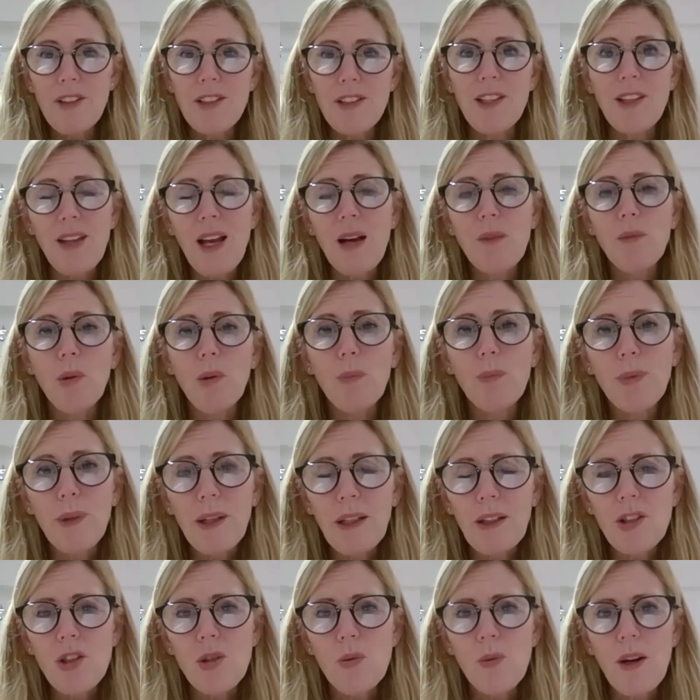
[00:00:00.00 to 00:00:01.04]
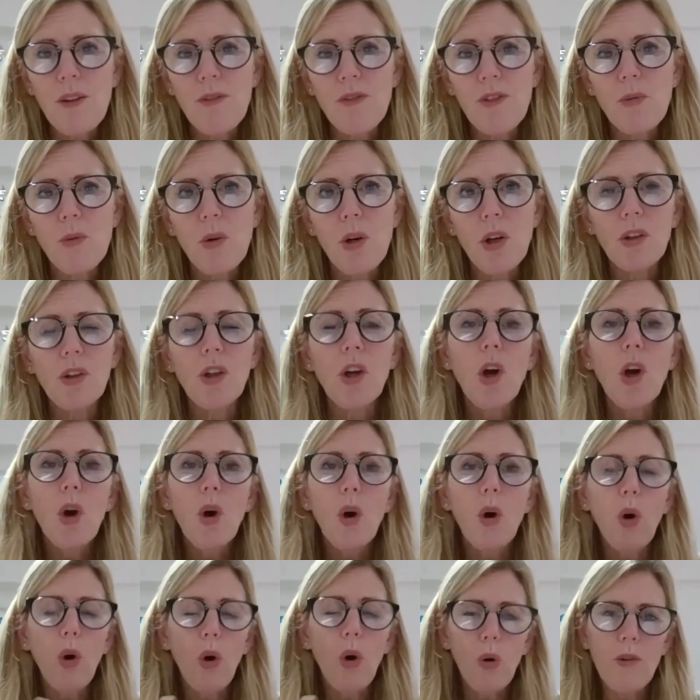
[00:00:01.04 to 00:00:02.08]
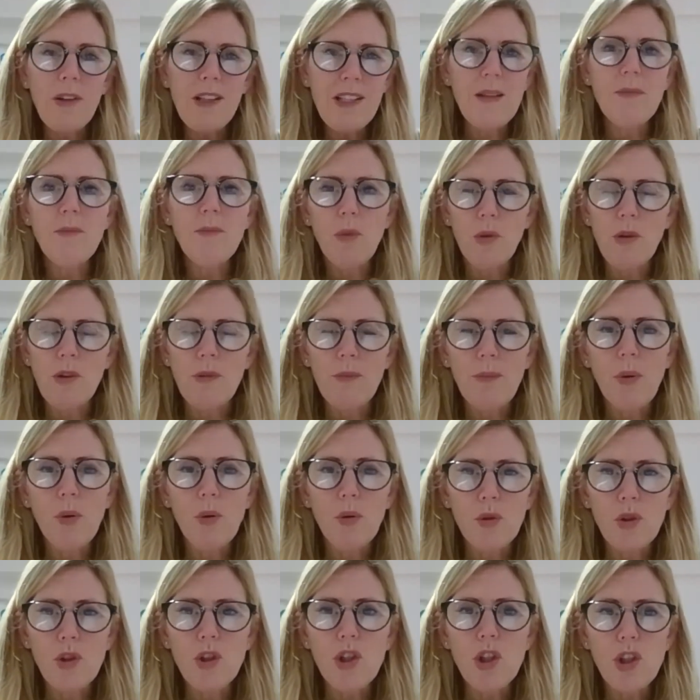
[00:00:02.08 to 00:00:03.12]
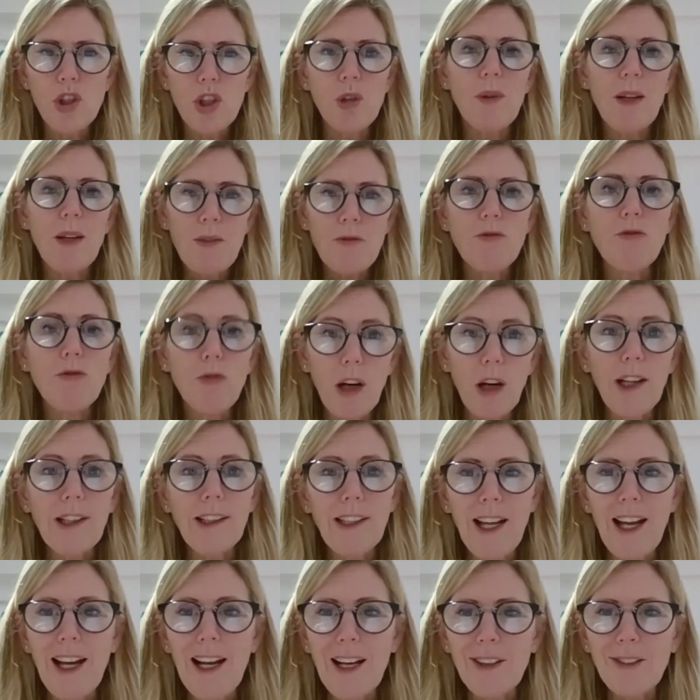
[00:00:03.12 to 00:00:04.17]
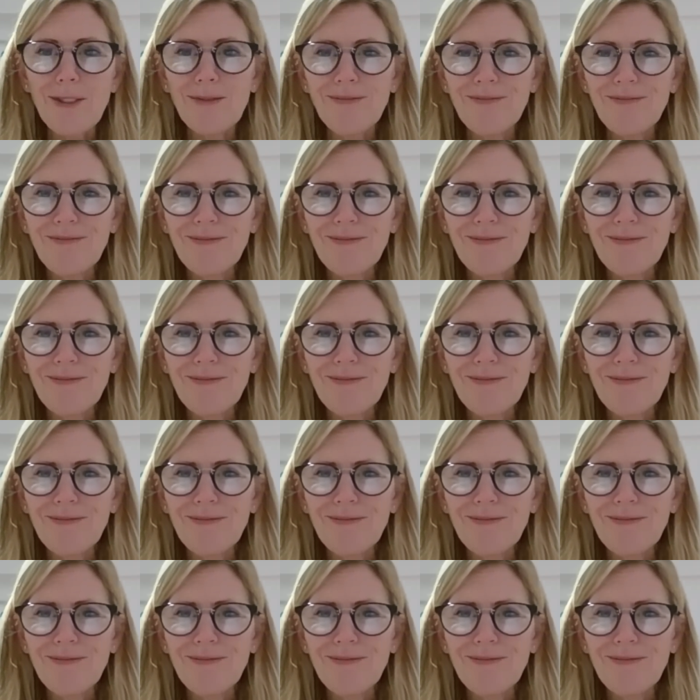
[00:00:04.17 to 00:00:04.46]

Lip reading: that that will bring to everyone, or is it more important to do it right now?